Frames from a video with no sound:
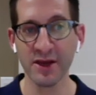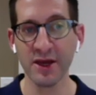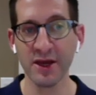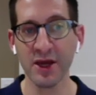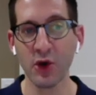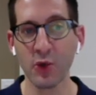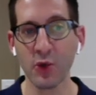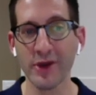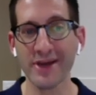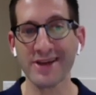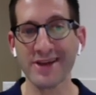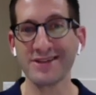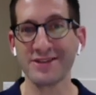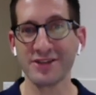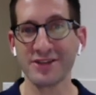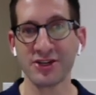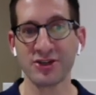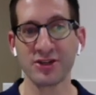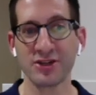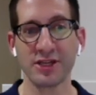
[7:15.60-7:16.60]
we
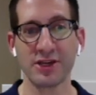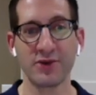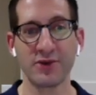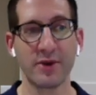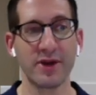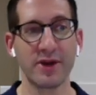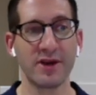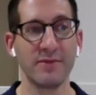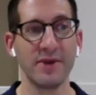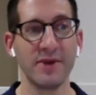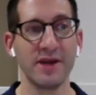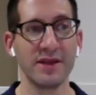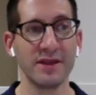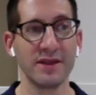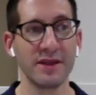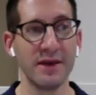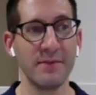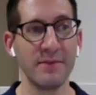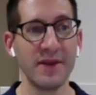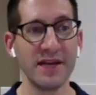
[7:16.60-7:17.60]
conditionally recommend that
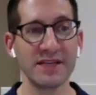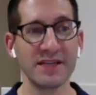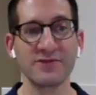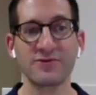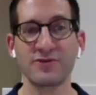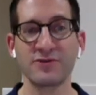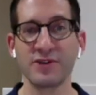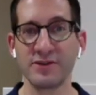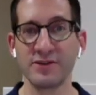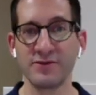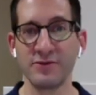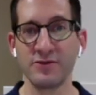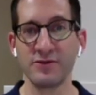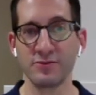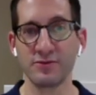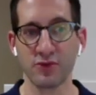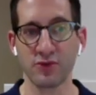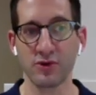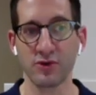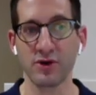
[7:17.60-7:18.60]
massive transfusion
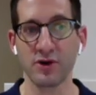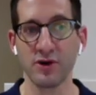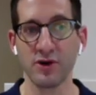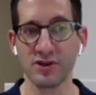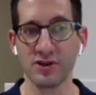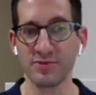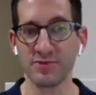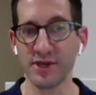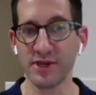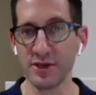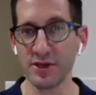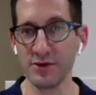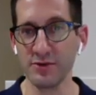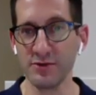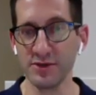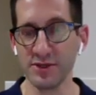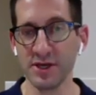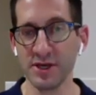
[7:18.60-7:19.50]
protocols be used